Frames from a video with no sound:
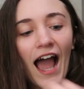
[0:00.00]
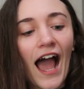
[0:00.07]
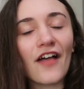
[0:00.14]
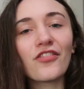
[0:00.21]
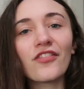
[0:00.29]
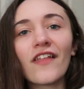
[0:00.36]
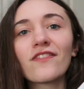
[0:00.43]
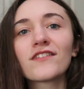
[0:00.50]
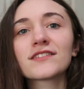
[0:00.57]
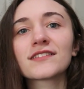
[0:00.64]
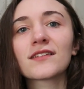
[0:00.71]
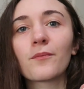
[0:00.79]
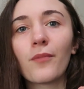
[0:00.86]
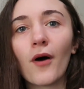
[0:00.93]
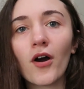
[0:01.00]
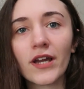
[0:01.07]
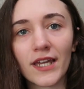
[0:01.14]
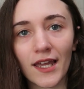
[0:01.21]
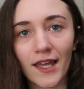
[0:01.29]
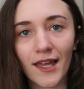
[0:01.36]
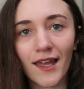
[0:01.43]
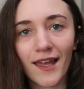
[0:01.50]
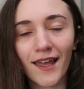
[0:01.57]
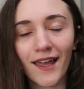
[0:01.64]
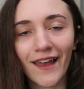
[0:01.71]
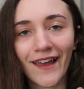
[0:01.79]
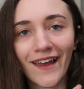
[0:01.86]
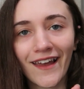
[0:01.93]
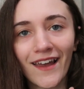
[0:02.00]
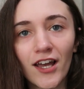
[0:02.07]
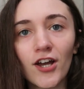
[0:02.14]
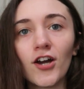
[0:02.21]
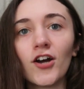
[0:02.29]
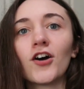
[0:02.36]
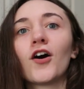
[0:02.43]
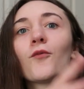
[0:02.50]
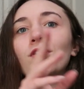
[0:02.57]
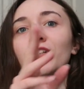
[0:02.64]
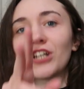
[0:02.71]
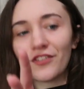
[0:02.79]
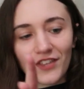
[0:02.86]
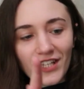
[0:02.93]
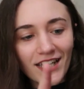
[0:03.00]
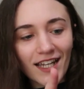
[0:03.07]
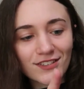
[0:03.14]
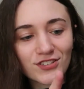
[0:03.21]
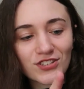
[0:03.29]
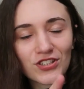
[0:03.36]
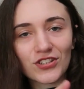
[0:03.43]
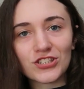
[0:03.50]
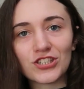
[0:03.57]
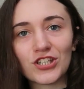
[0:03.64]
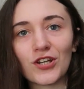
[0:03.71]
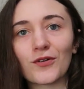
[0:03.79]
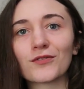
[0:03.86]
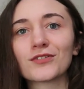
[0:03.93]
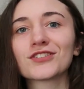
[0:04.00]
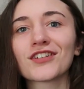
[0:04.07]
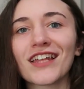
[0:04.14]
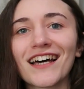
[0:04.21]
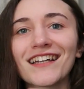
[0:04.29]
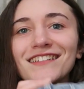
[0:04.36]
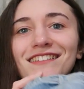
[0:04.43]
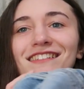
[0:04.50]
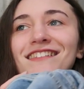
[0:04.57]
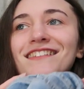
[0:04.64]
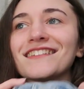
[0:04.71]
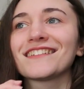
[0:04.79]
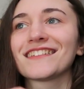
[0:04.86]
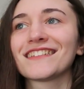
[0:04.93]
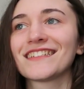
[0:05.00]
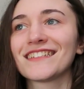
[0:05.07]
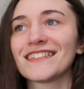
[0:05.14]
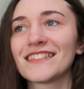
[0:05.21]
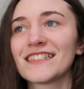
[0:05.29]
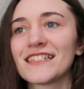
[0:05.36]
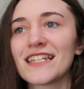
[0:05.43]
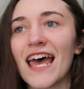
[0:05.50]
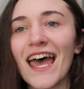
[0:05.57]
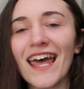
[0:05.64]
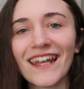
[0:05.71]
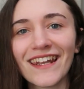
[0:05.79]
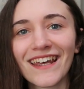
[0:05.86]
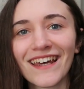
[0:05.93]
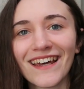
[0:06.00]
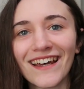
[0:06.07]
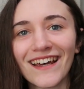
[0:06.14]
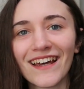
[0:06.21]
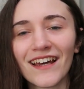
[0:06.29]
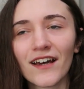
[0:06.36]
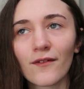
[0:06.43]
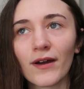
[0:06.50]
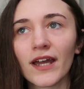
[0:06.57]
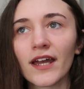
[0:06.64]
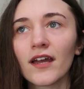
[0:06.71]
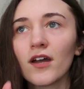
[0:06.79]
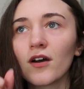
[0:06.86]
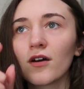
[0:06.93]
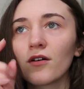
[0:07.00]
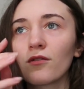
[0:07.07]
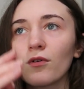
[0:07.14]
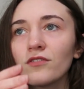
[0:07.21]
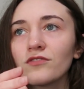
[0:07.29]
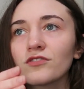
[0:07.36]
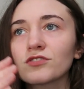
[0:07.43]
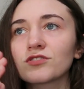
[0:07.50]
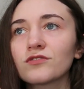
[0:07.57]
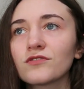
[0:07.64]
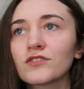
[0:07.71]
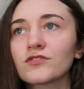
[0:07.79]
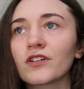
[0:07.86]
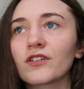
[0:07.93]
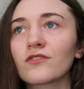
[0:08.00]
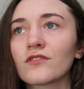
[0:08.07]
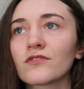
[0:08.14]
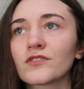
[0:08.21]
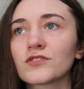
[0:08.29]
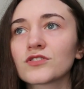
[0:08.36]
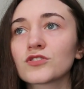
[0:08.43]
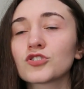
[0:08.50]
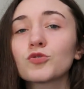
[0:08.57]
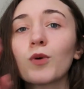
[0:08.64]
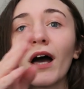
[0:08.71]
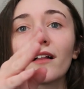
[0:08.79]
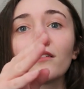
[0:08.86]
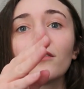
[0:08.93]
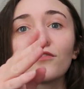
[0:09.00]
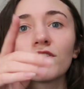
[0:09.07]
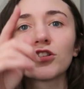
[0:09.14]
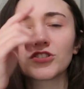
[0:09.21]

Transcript: And then there's the pocket, which I think adds another 2, so that's 10. Wait, 1, 2, 3, 4, 8, 3, 4, 12.